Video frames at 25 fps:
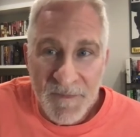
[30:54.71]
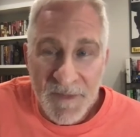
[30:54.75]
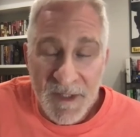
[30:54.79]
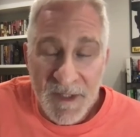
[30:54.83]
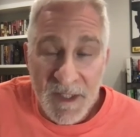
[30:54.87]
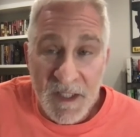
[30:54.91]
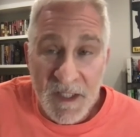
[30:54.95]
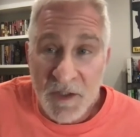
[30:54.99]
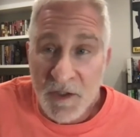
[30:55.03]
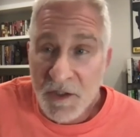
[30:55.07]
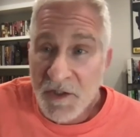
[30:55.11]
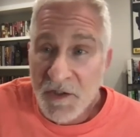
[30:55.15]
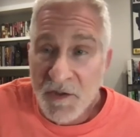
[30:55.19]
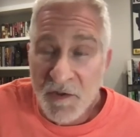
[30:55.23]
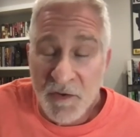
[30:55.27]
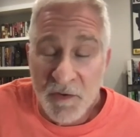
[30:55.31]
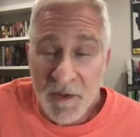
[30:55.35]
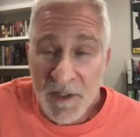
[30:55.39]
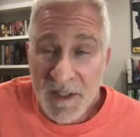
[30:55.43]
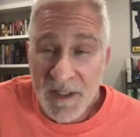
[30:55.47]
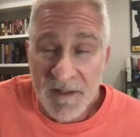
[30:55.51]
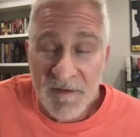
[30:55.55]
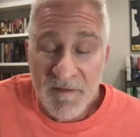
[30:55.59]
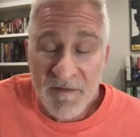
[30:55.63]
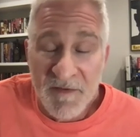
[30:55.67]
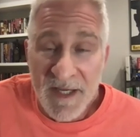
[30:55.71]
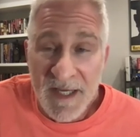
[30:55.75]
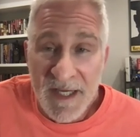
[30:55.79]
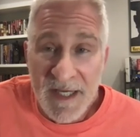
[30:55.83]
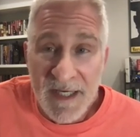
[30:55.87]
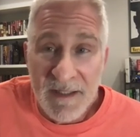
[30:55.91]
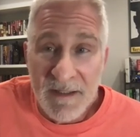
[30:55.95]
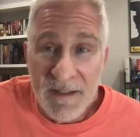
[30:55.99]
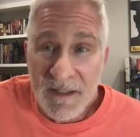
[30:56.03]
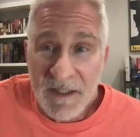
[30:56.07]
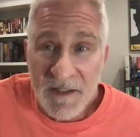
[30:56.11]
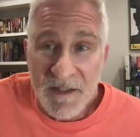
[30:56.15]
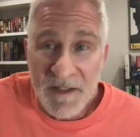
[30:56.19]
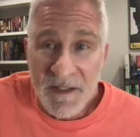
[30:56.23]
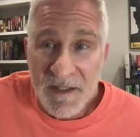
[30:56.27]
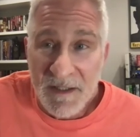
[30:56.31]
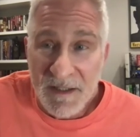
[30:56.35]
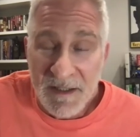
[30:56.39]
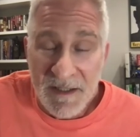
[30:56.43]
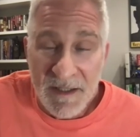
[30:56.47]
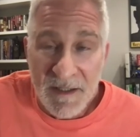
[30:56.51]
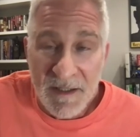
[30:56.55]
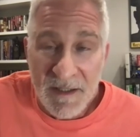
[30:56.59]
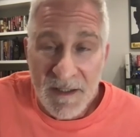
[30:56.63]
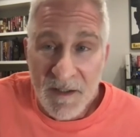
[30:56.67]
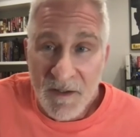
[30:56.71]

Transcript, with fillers: He could truly invade because you